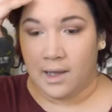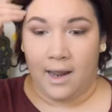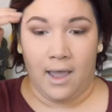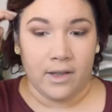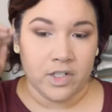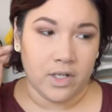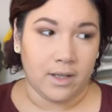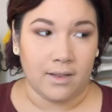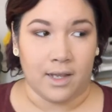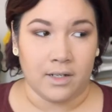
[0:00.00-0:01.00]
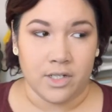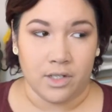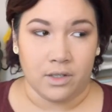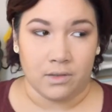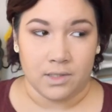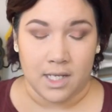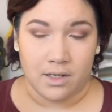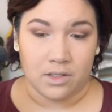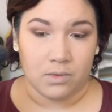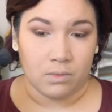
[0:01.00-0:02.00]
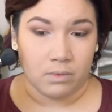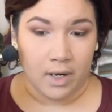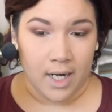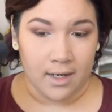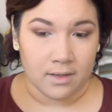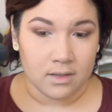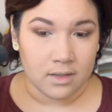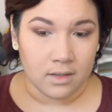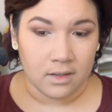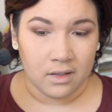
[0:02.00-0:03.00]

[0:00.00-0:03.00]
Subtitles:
And I actually like to use this right